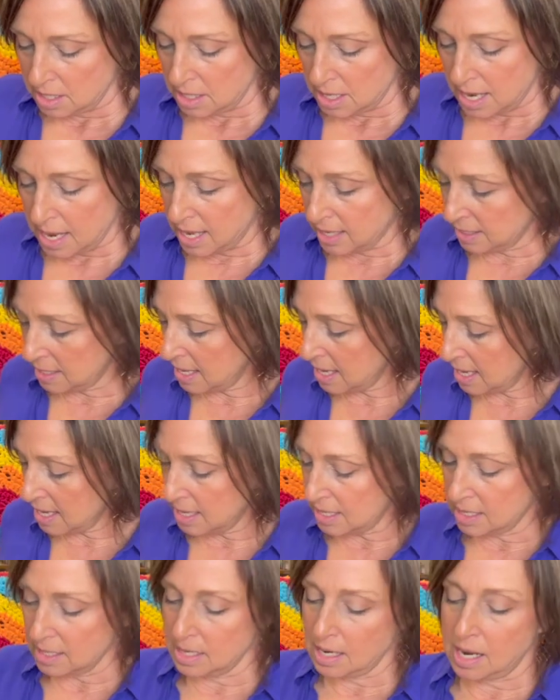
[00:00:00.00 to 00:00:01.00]
And
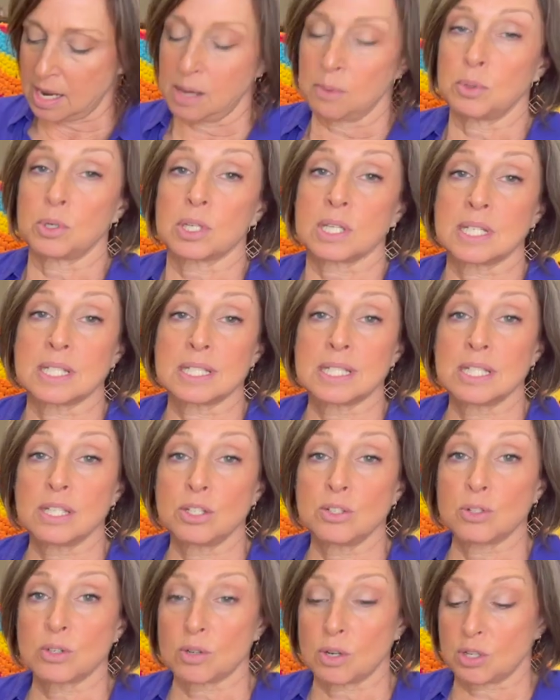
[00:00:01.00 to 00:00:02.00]
then I will
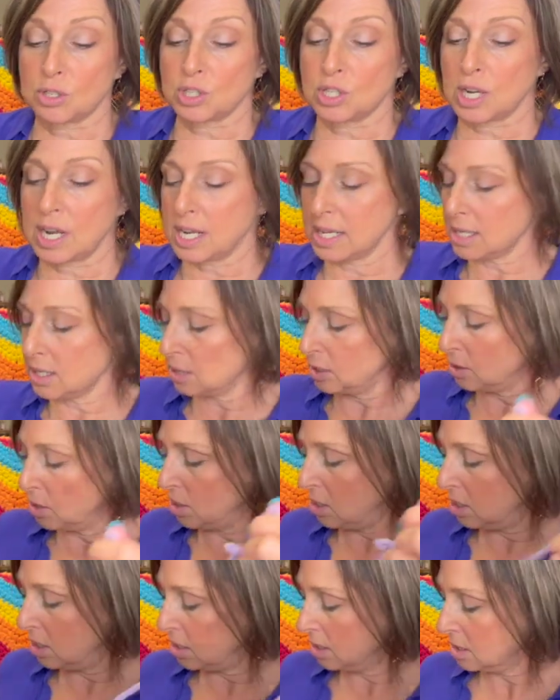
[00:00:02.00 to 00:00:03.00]
continue crocheting
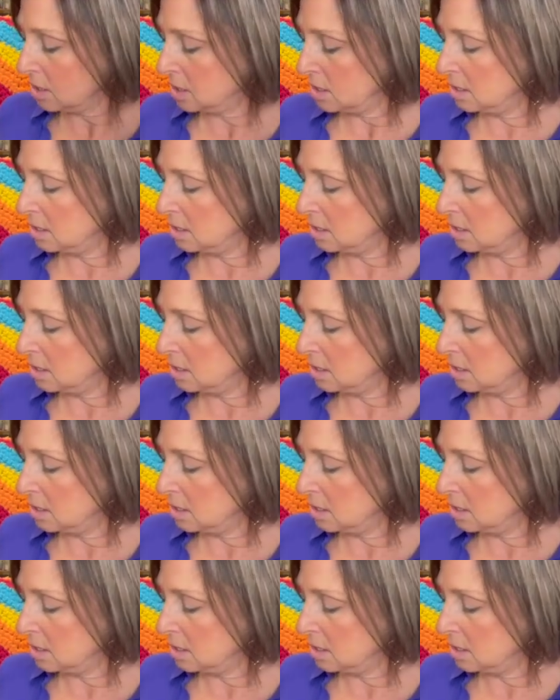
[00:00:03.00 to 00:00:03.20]
along